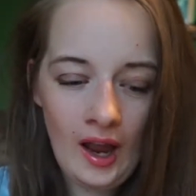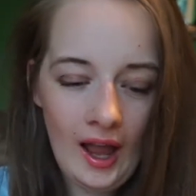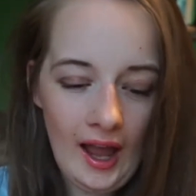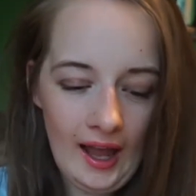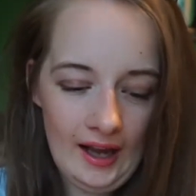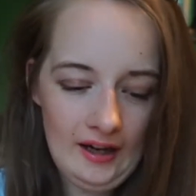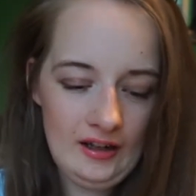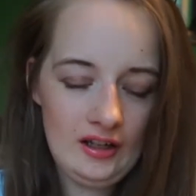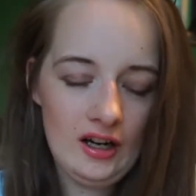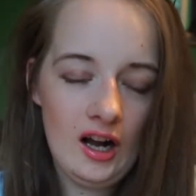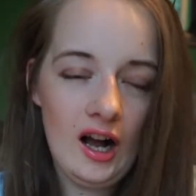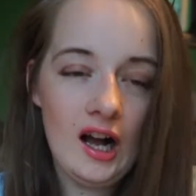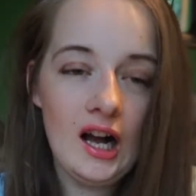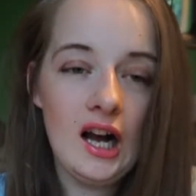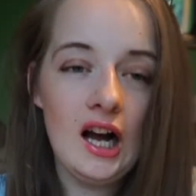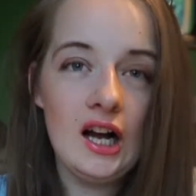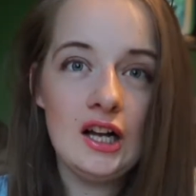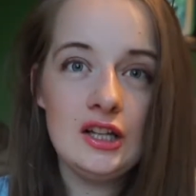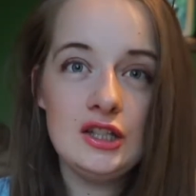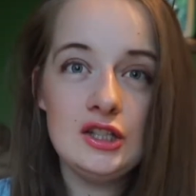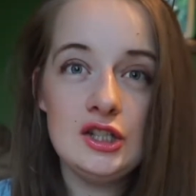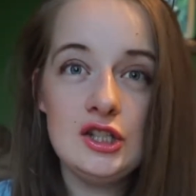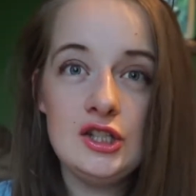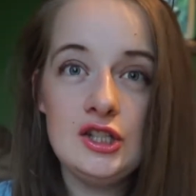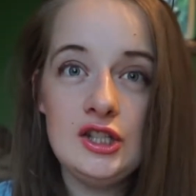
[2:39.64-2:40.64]
I got
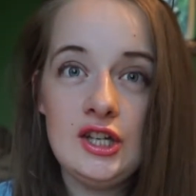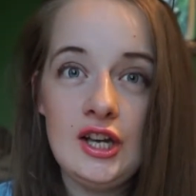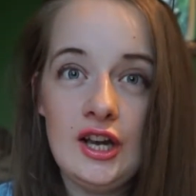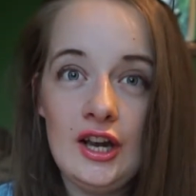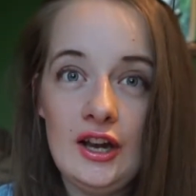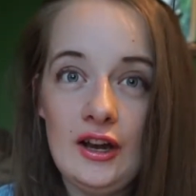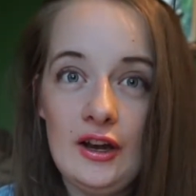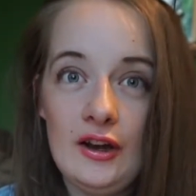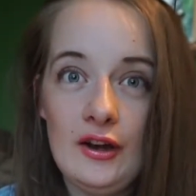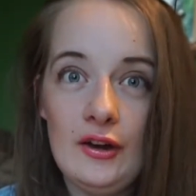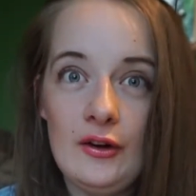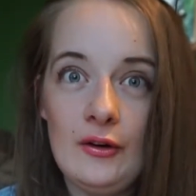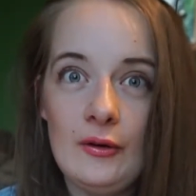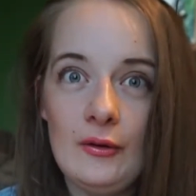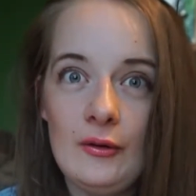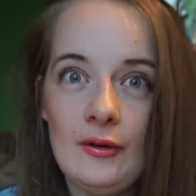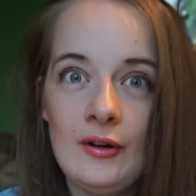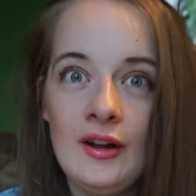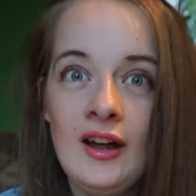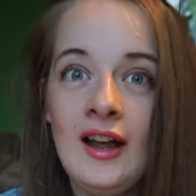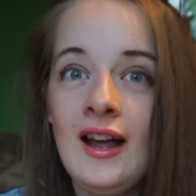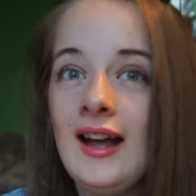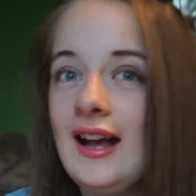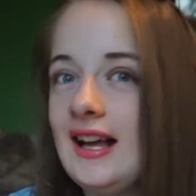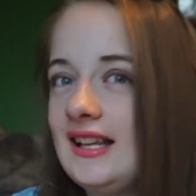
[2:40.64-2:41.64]
on to,
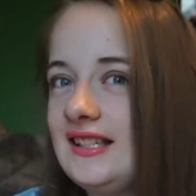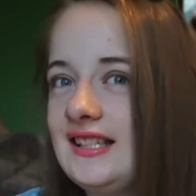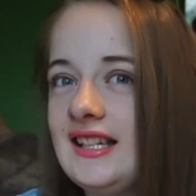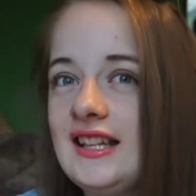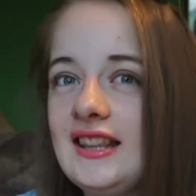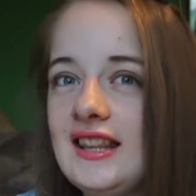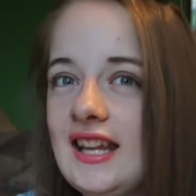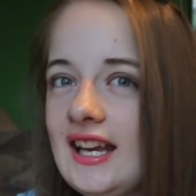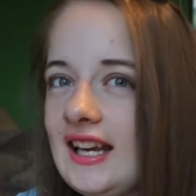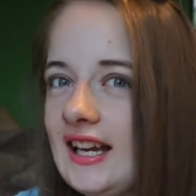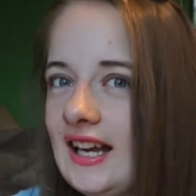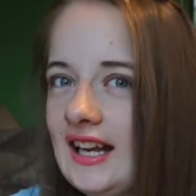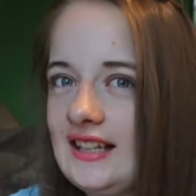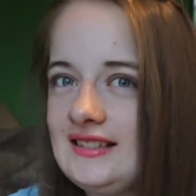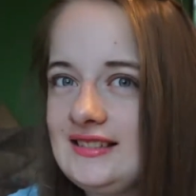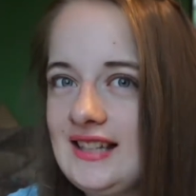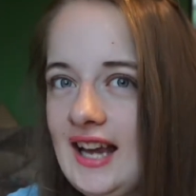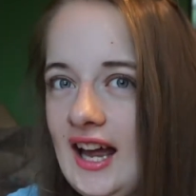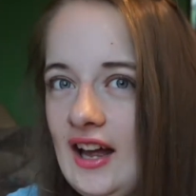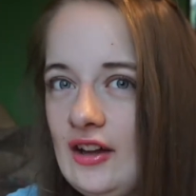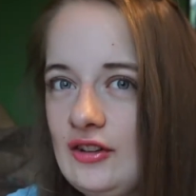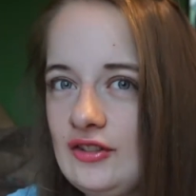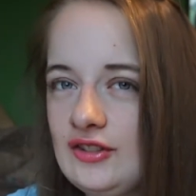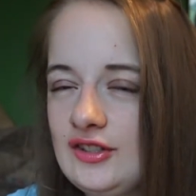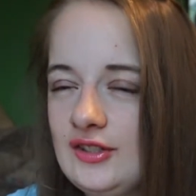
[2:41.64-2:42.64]
I didn't think I'd
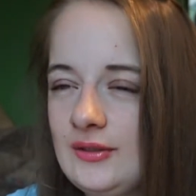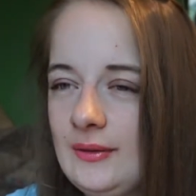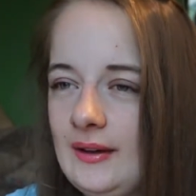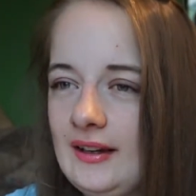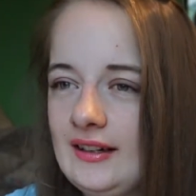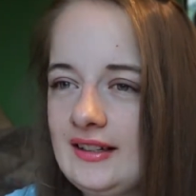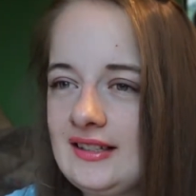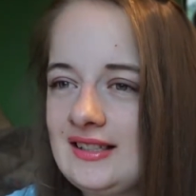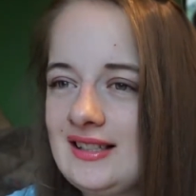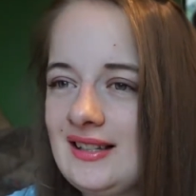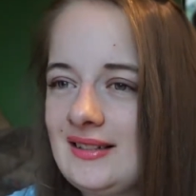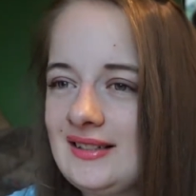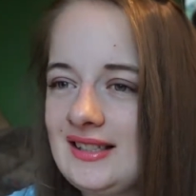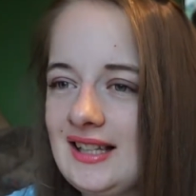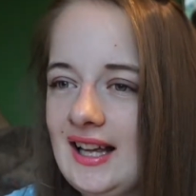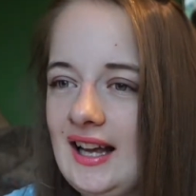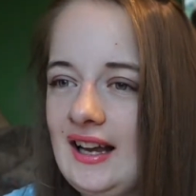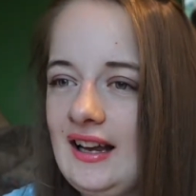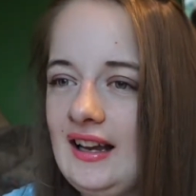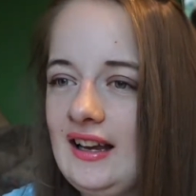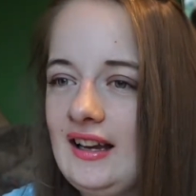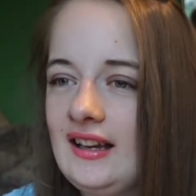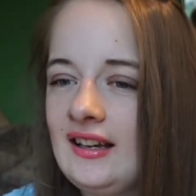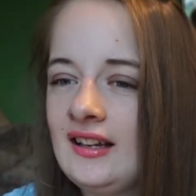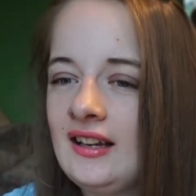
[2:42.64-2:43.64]
get into it because I was
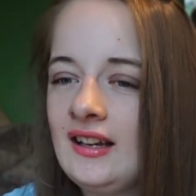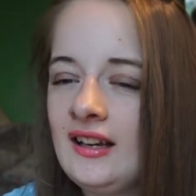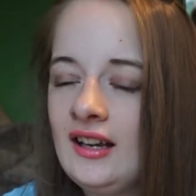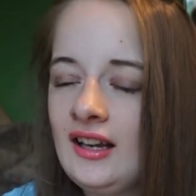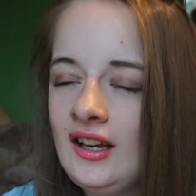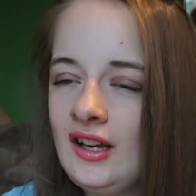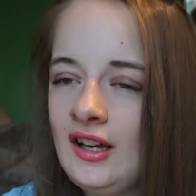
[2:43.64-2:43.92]
like,